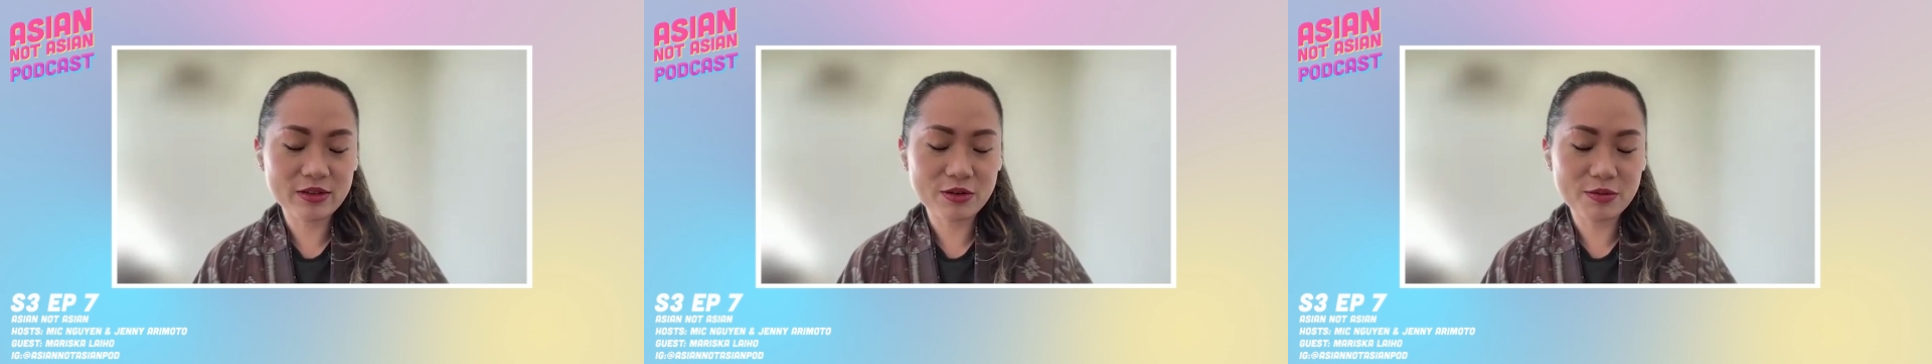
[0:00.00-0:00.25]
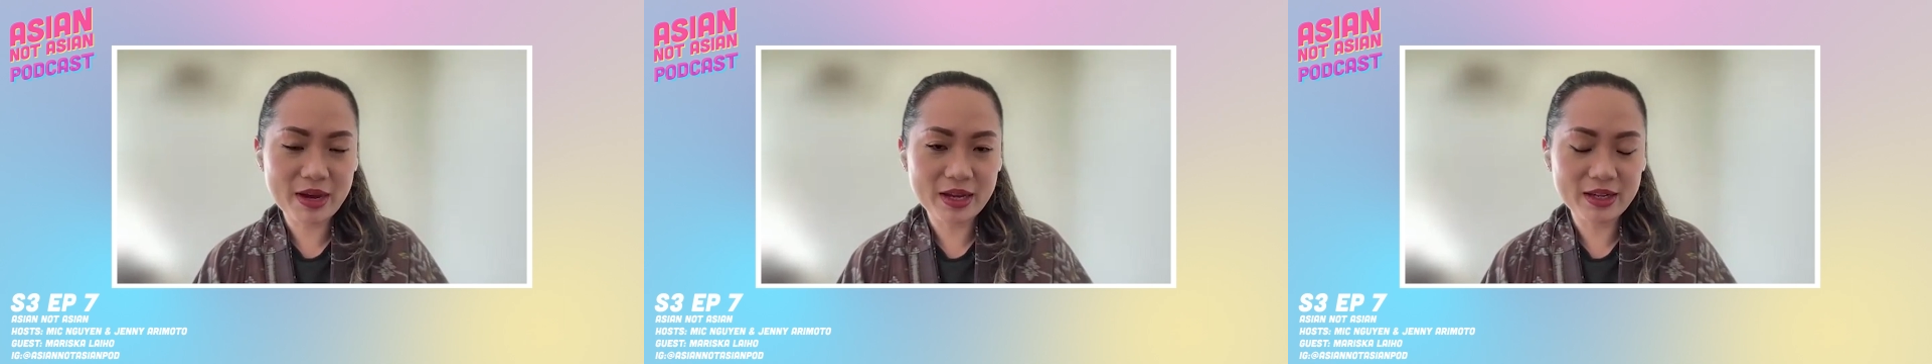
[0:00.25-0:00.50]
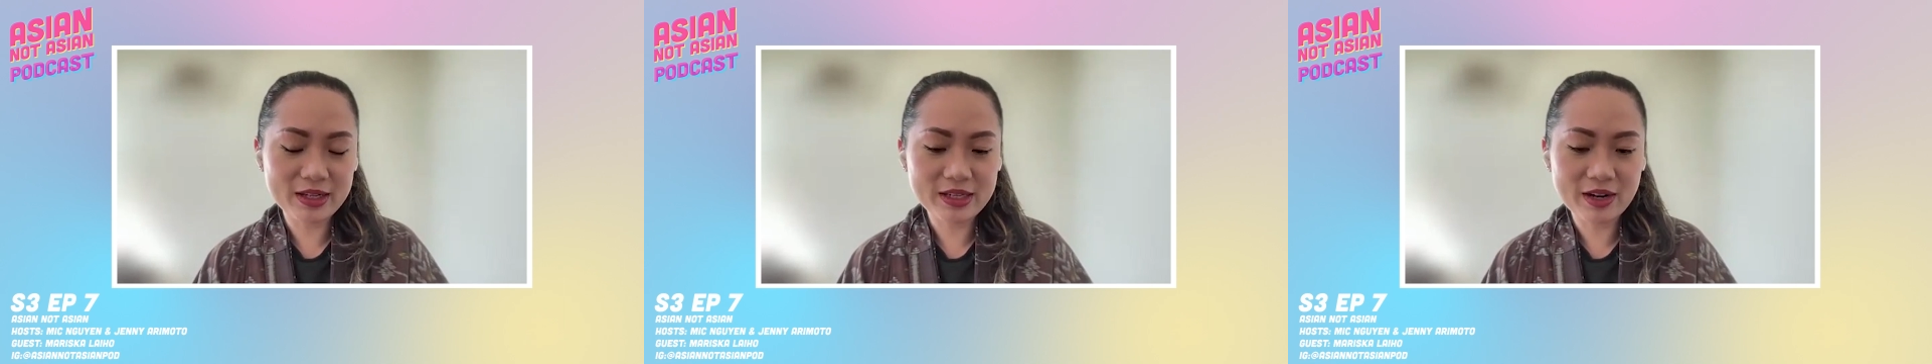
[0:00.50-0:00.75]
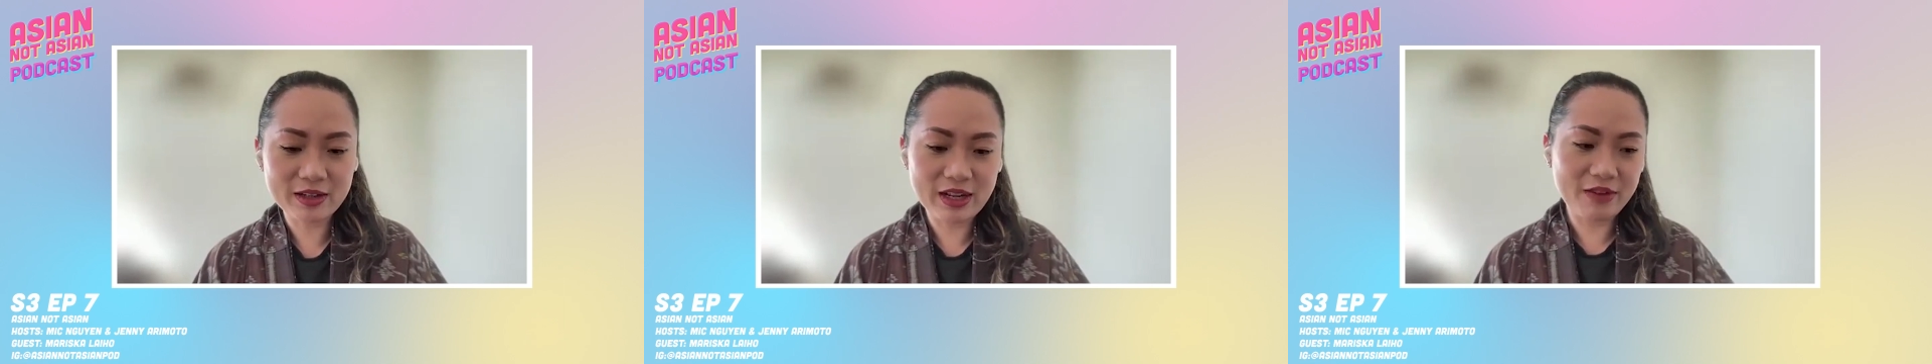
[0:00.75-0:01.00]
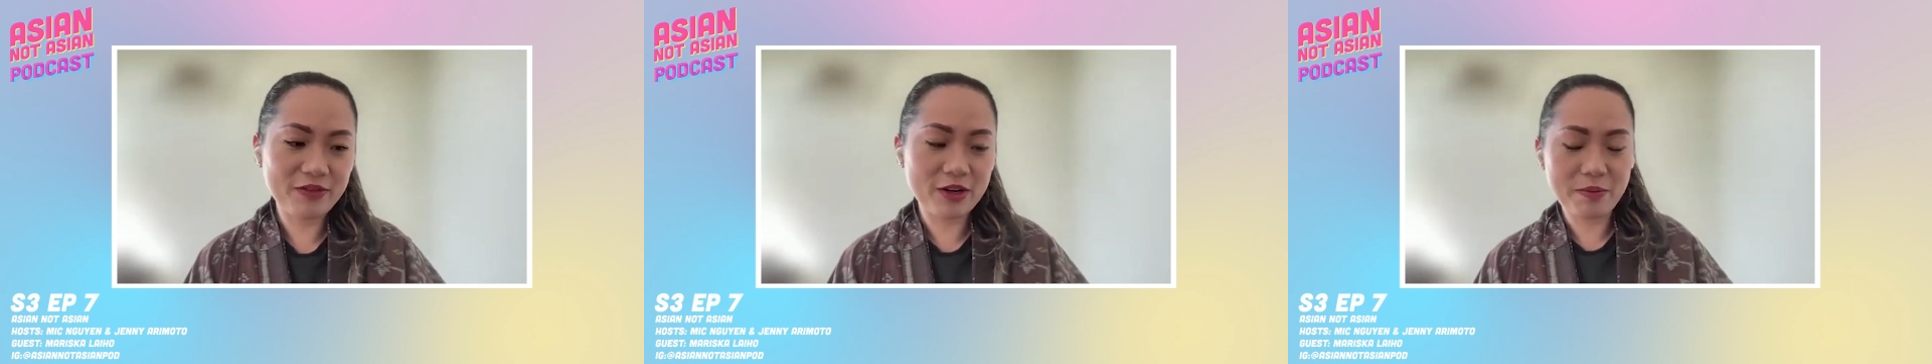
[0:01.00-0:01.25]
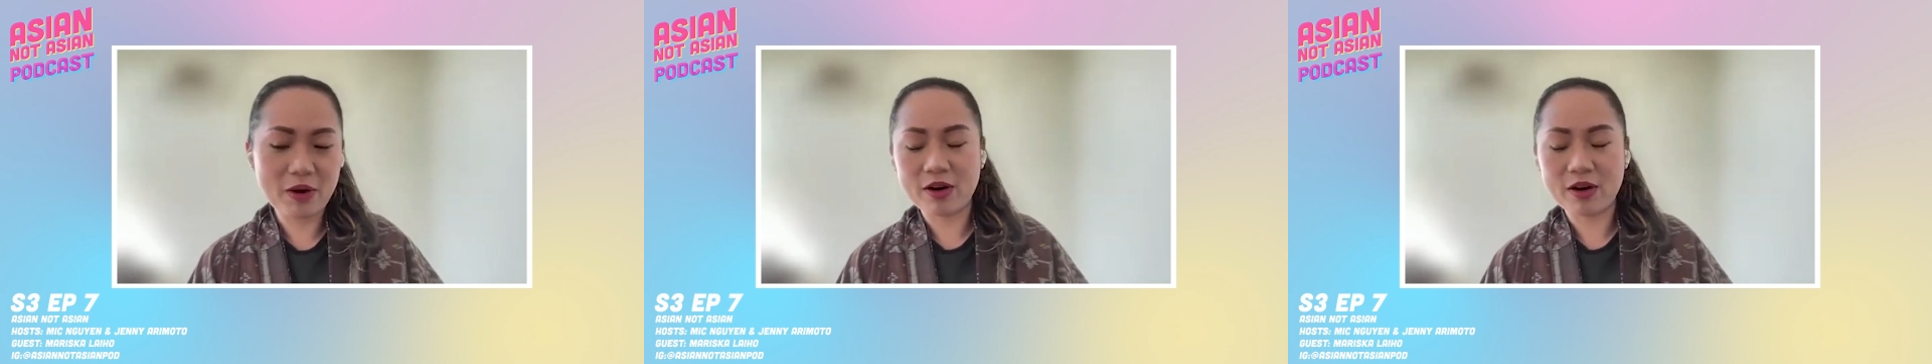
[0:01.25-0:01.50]
through my entire life
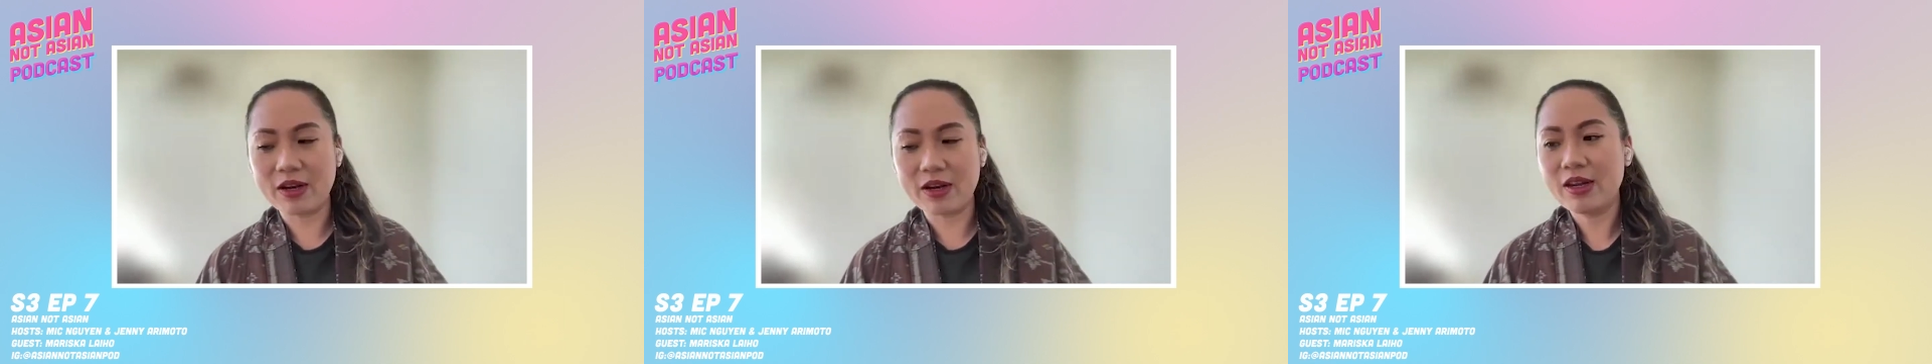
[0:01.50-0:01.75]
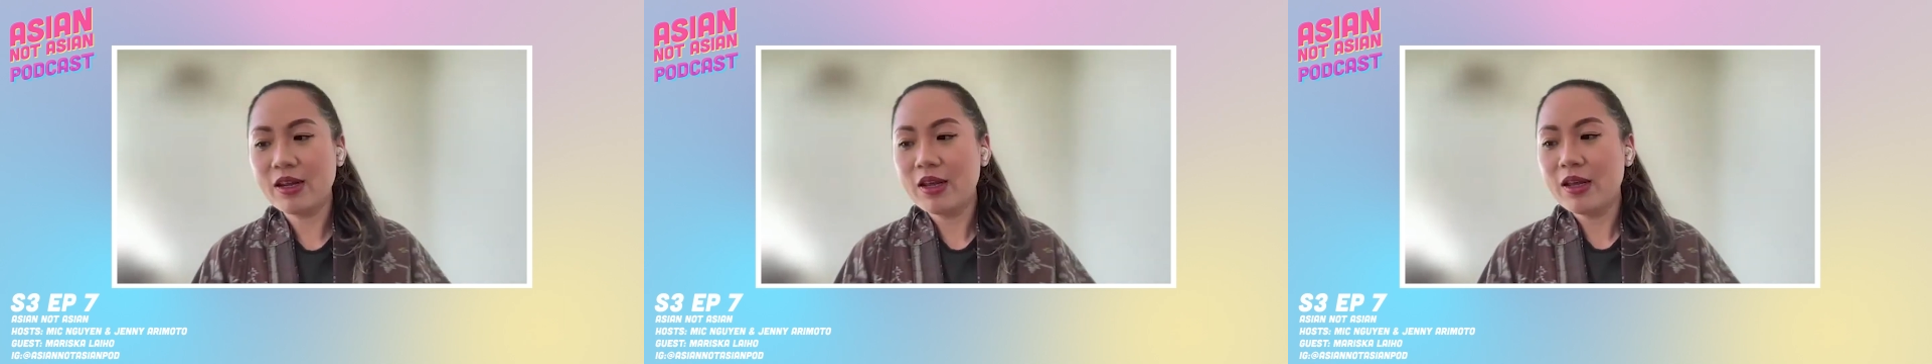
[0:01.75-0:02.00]
in America.